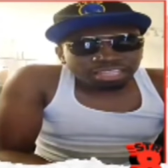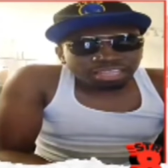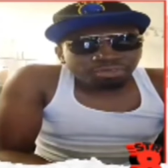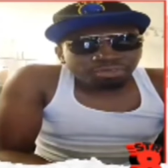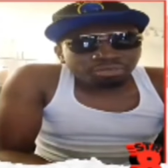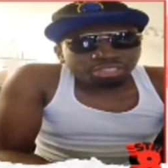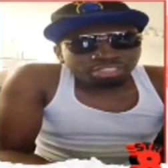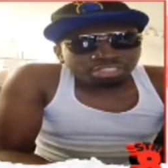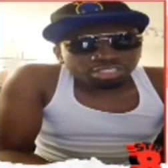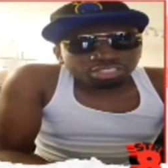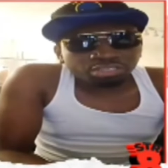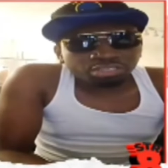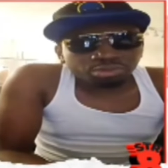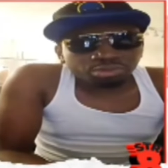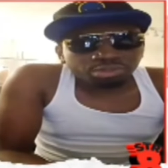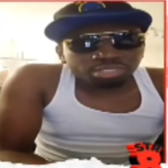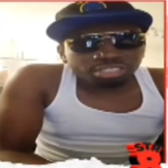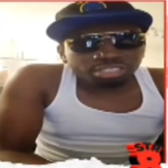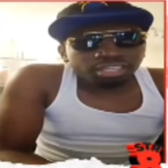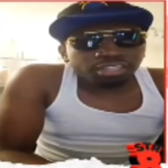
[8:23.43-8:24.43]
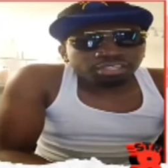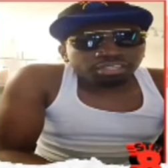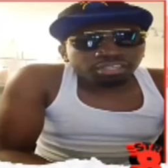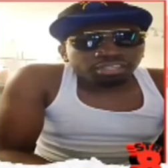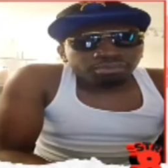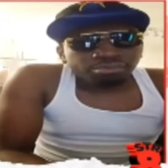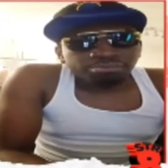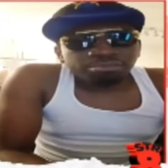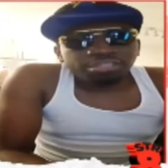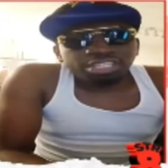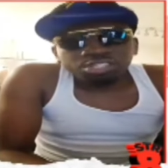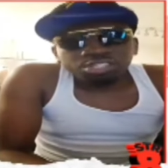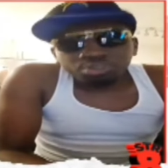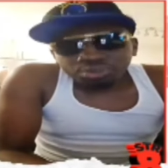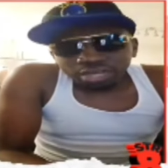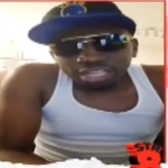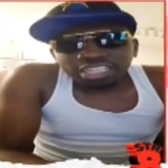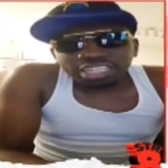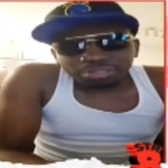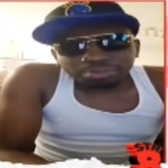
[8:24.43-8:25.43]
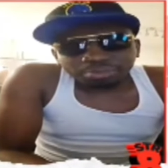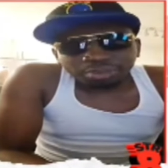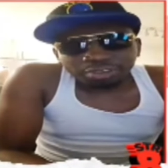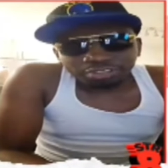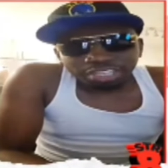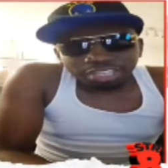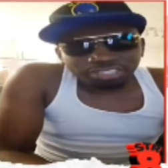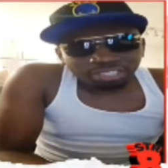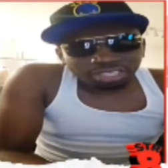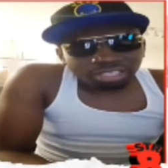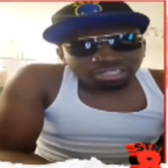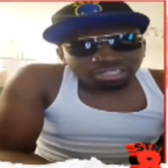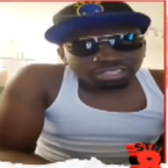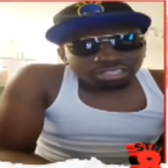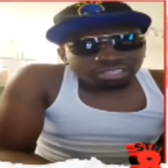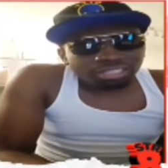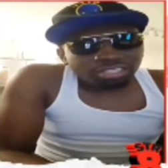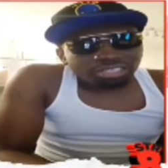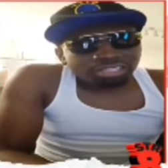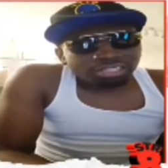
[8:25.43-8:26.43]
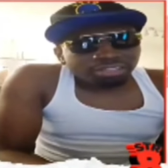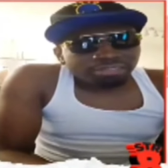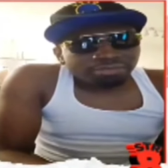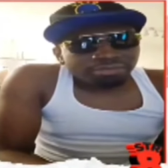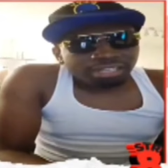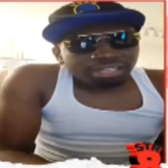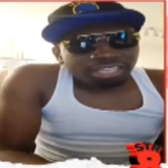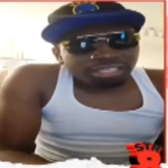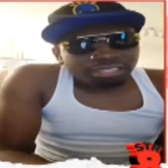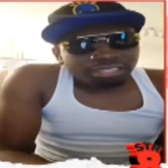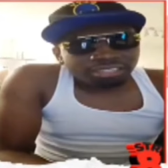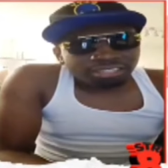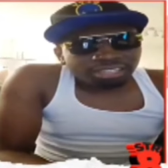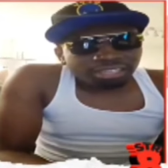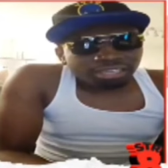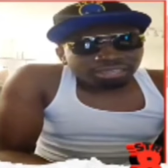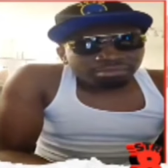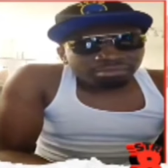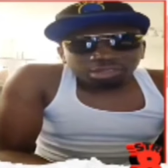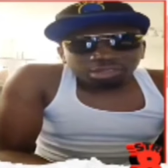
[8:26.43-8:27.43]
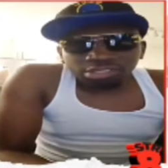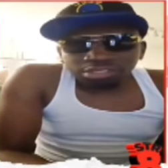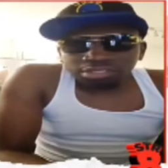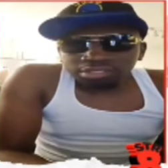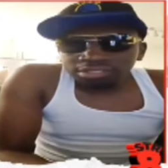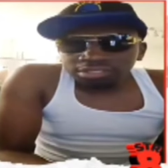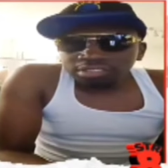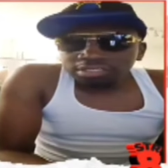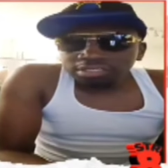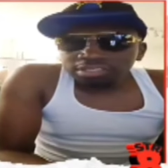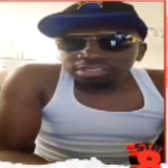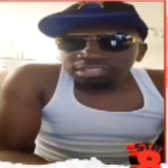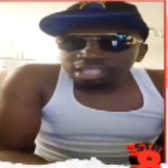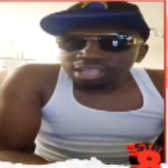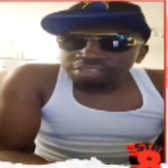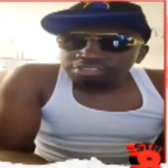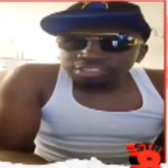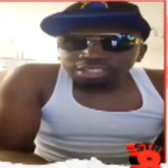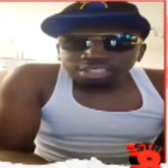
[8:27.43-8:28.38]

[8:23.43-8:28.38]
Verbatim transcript: She got hard, you know? So you want to know. Jada,